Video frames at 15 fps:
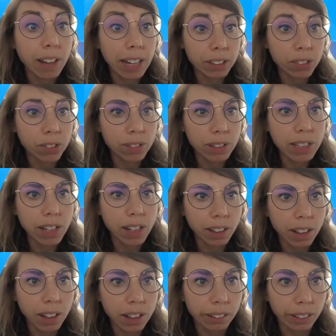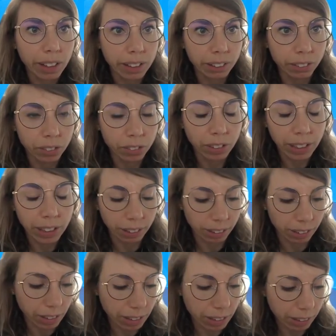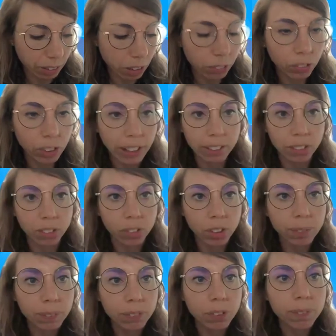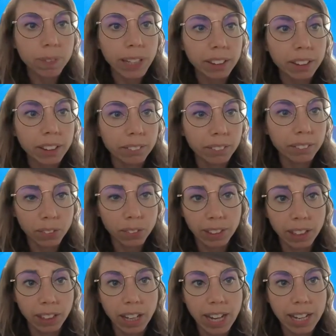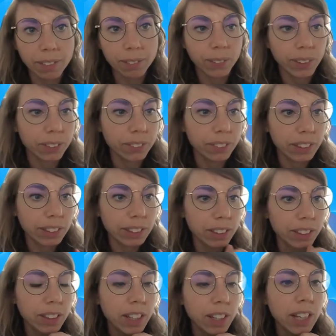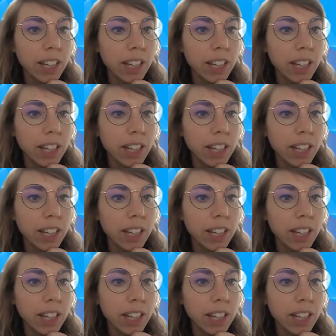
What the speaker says: actually are on at the top of the backlog because they are high priority.